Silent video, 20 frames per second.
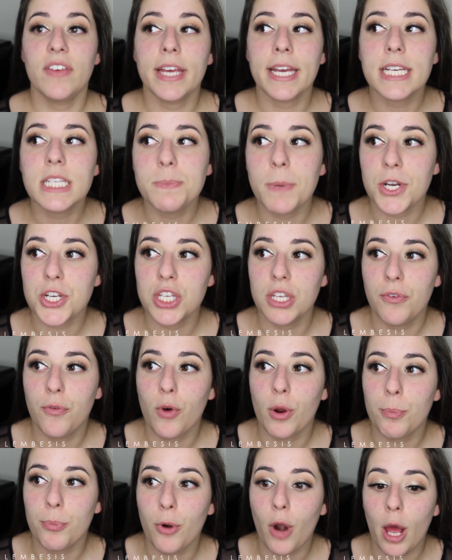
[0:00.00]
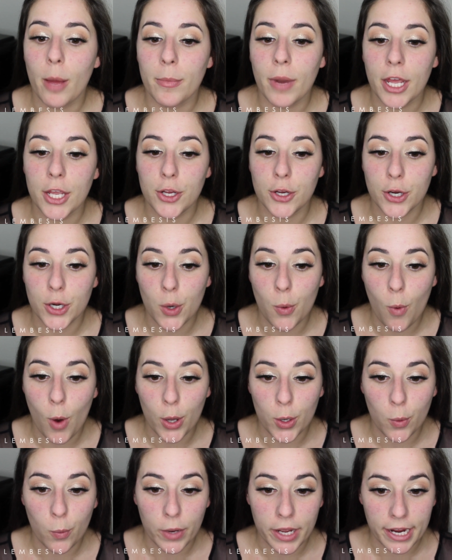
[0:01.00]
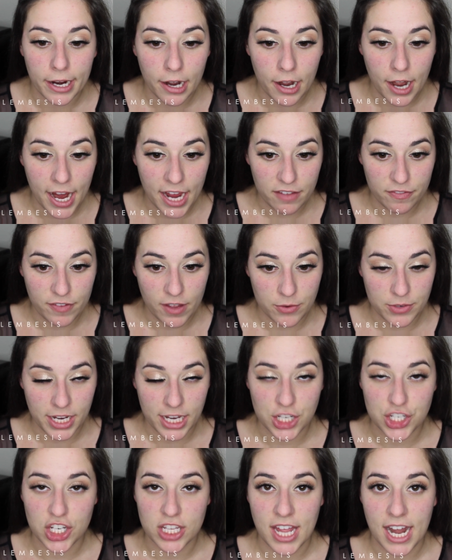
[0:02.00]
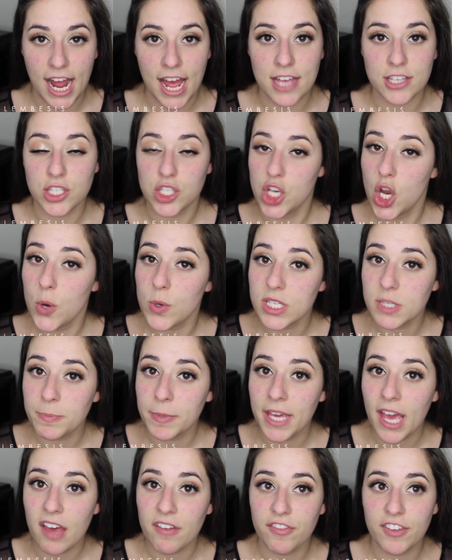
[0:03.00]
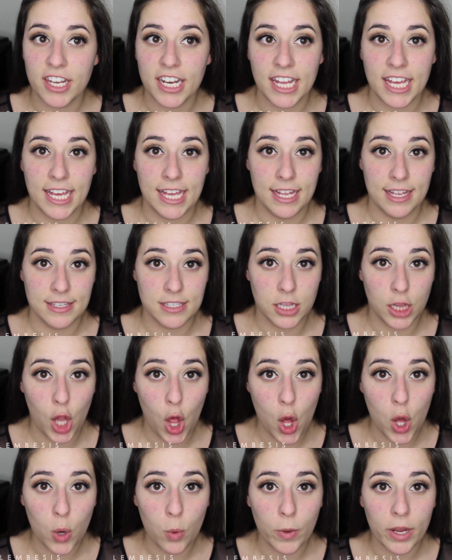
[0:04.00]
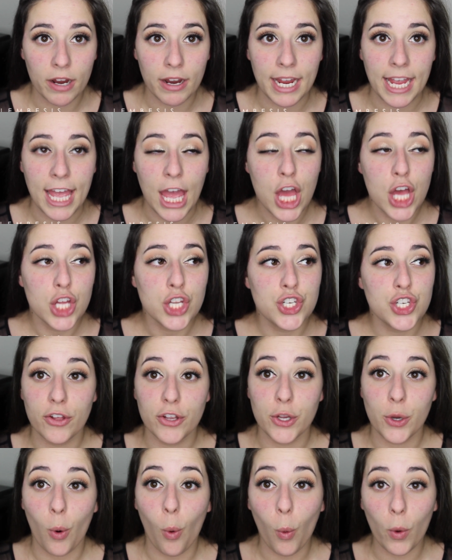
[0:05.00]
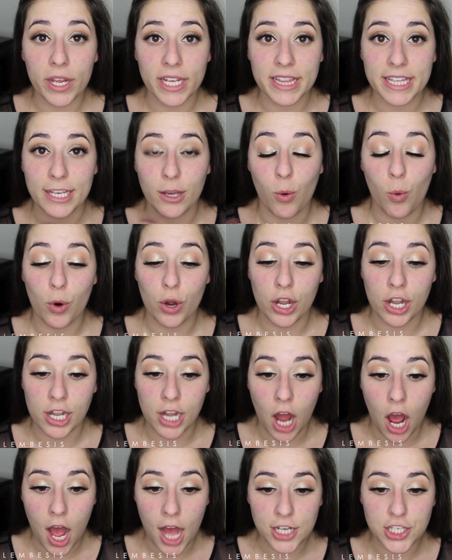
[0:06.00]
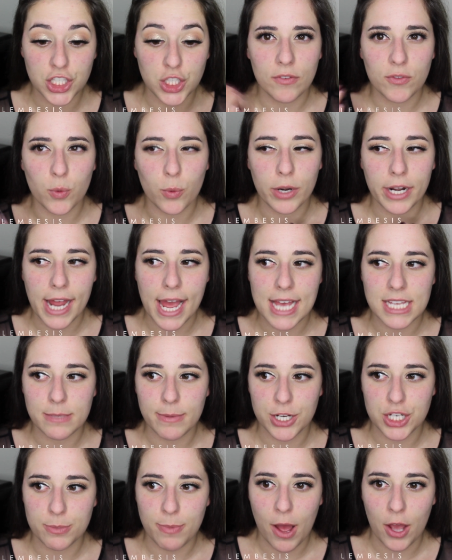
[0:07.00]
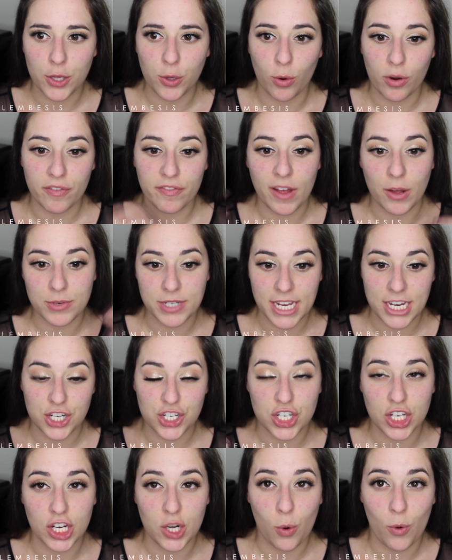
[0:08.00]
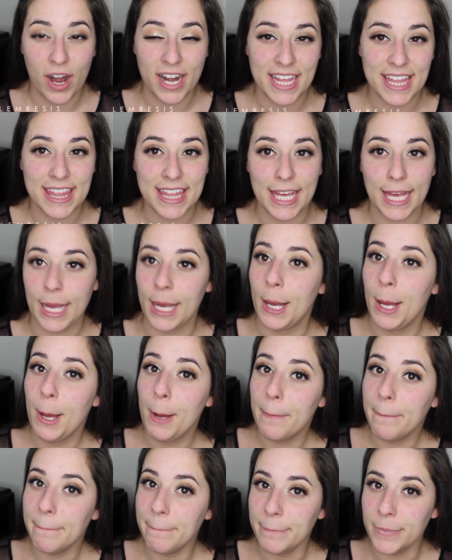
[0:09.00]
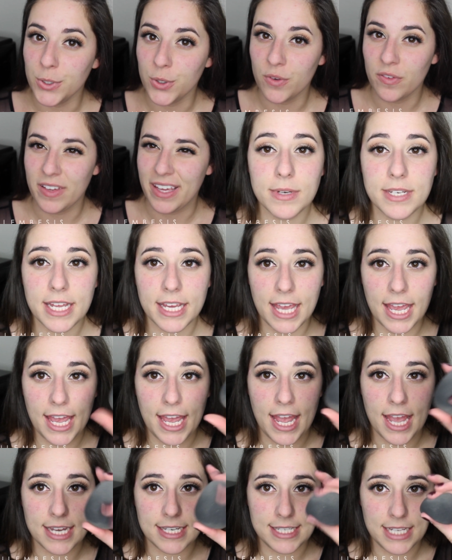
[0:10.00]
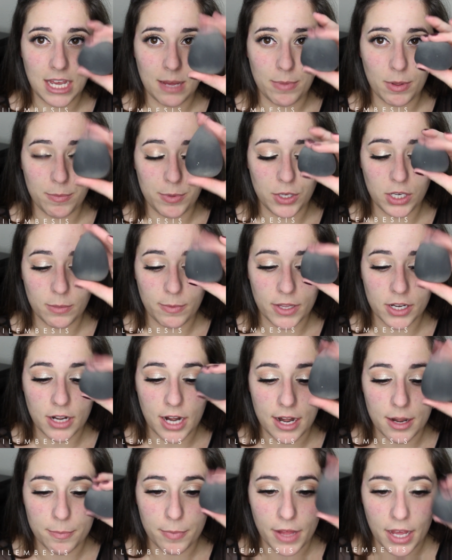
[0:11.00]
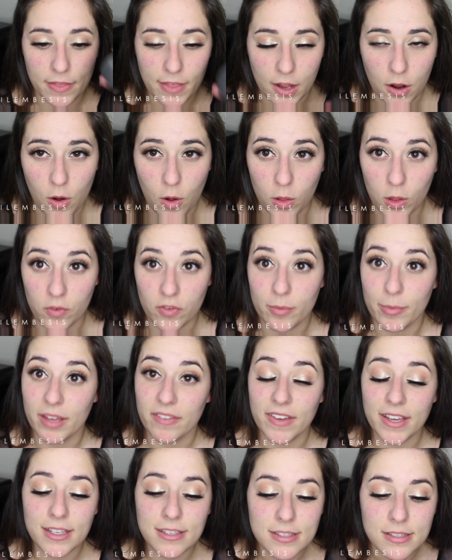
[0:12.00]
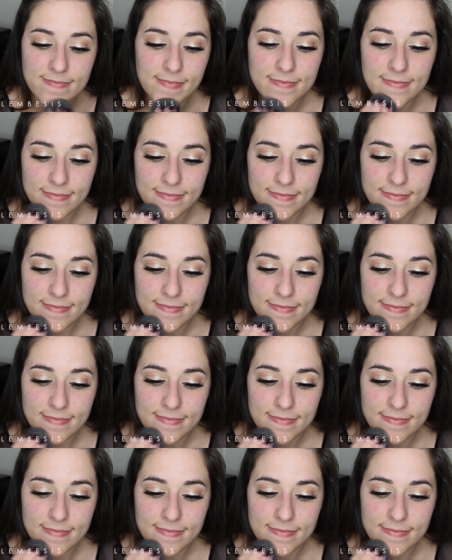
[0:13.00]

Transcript: feel like especially for prom night, you're gonna wanna wear a foundation that has no SPF in it, is long wearing, whether you're oily or not. You don't have to worry as much about your foundation or anything moving. I'm gonna take a damp beauty blender and apply that all over my face.